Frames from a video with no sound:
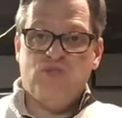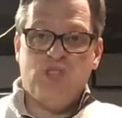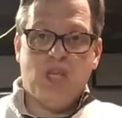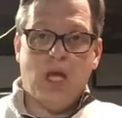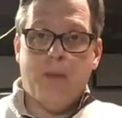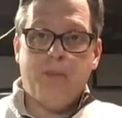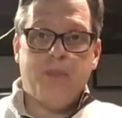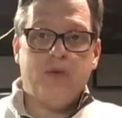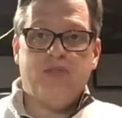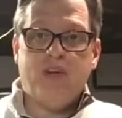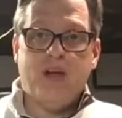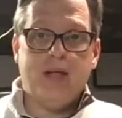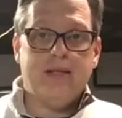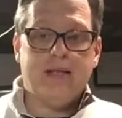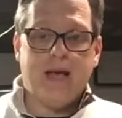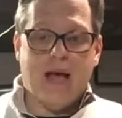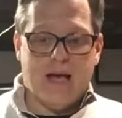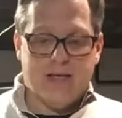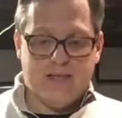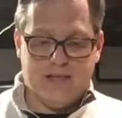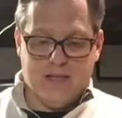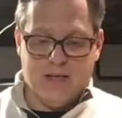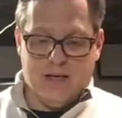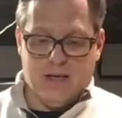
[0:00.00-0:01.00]
Tape's
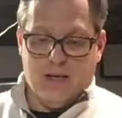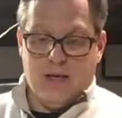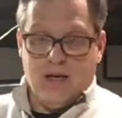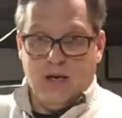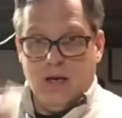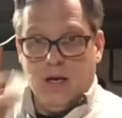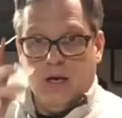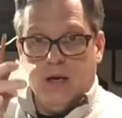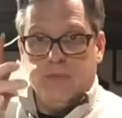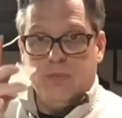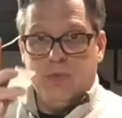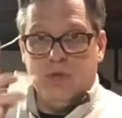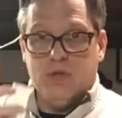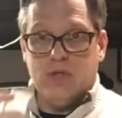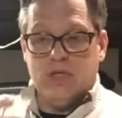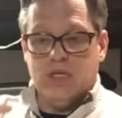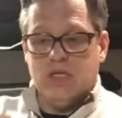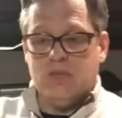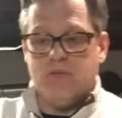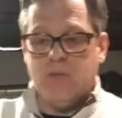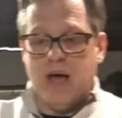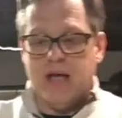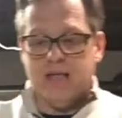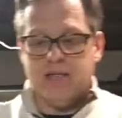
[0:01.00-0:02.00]
fantastic. I'm using
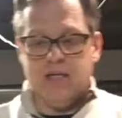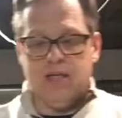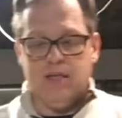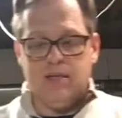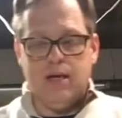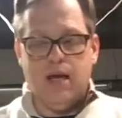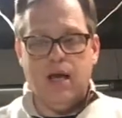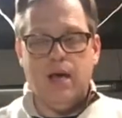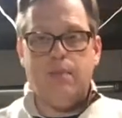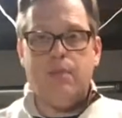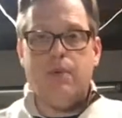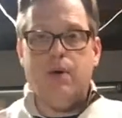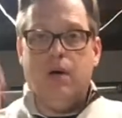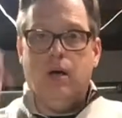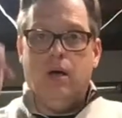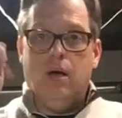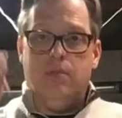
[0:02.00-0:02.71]
this masking tape,